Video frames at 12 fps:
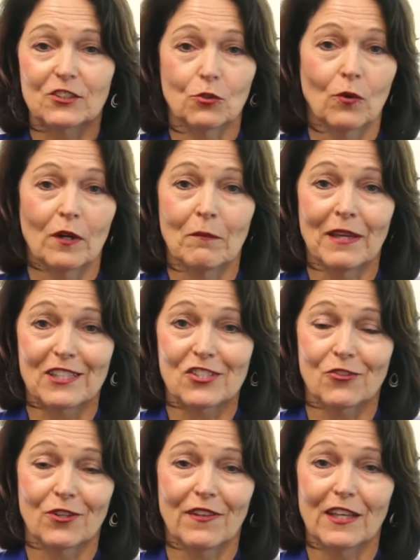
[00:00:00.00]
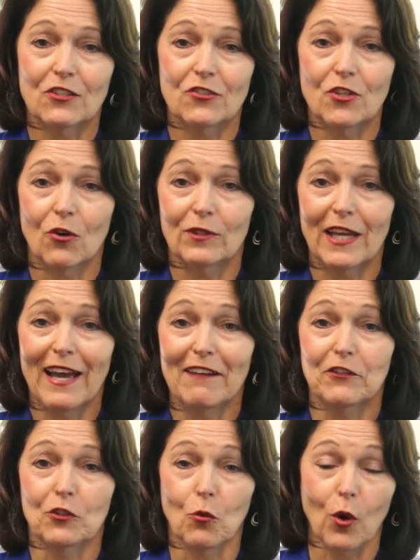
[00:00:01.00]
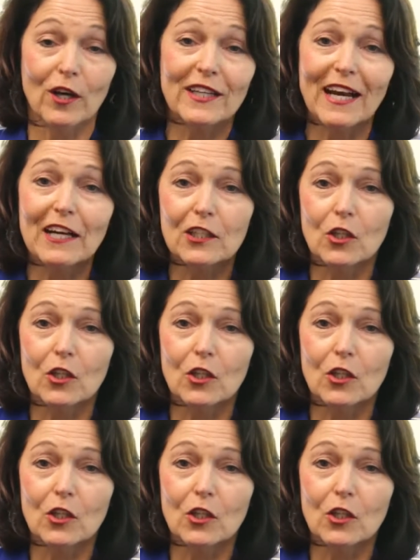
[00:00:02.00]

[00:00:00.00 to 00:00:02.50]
you want to make sure that you don't have your workout